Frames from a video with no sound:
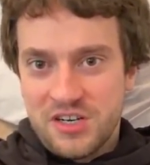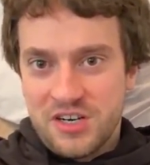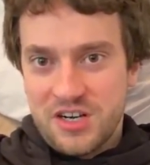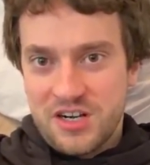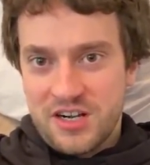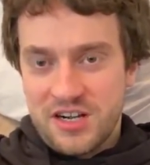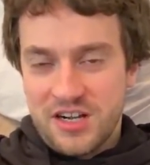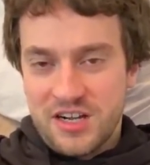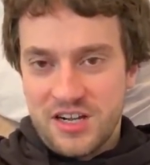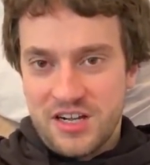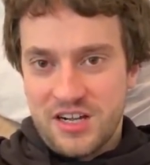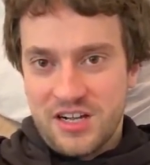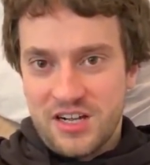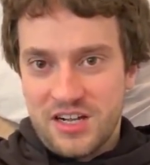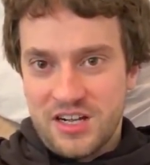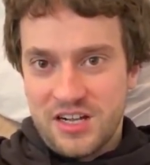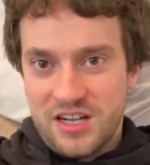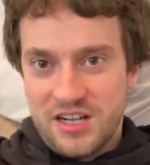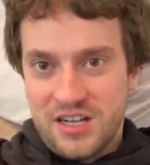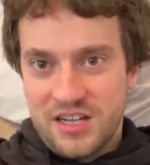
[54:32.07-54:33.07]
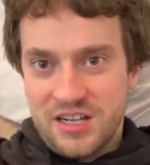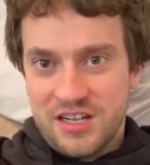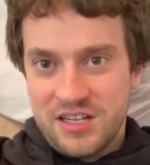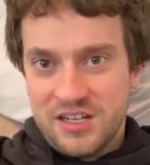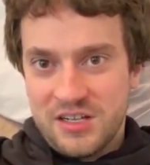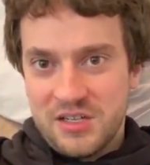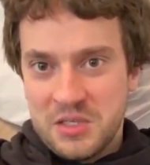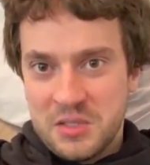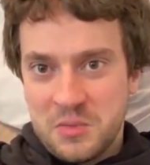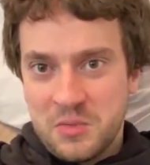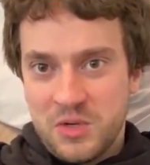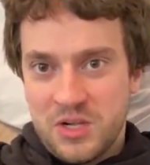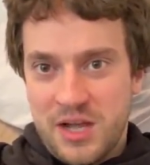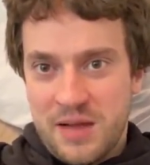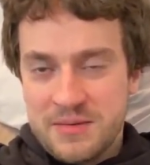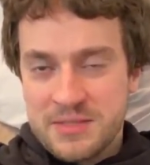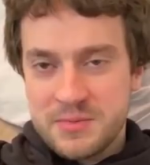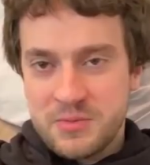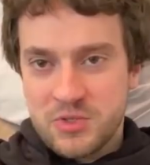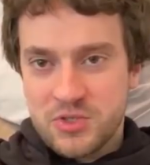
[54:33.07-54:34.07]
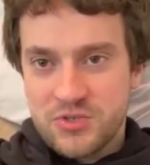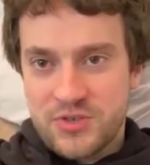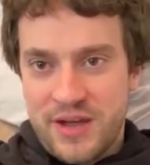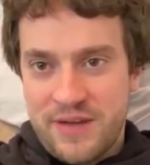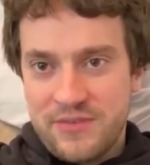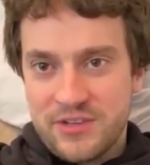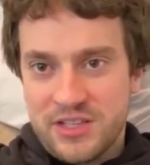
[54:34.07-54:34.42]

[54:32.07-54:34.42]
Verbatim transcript: Uh, will comma support traffic